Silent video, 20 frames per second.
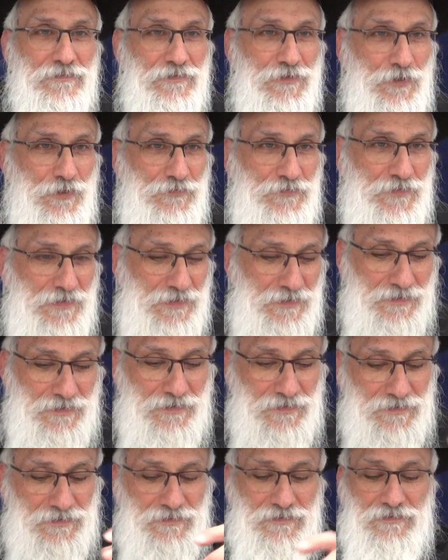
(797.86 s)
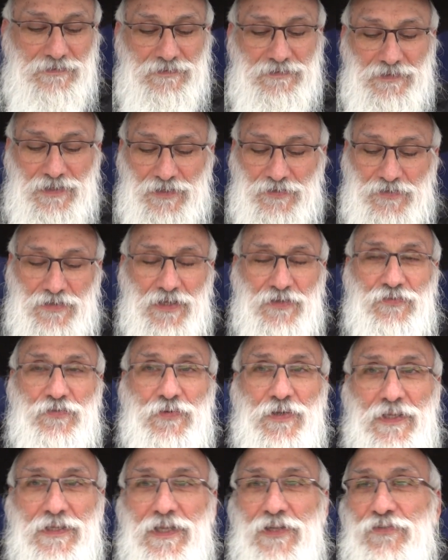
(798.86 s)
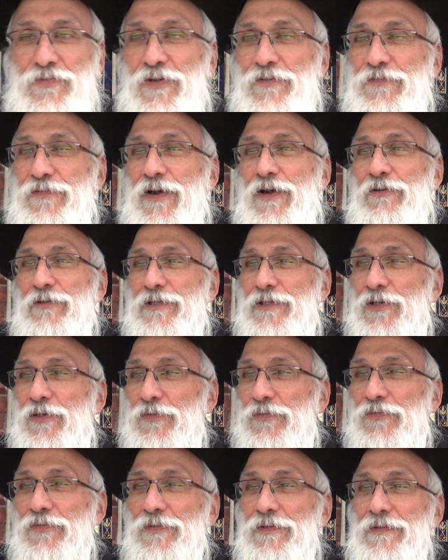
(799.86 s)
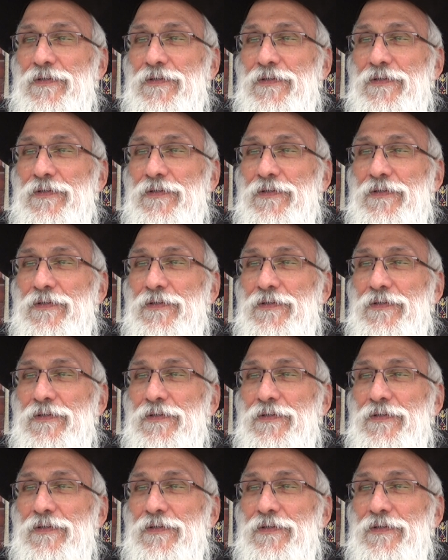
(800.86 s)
You know, that's how far it goes.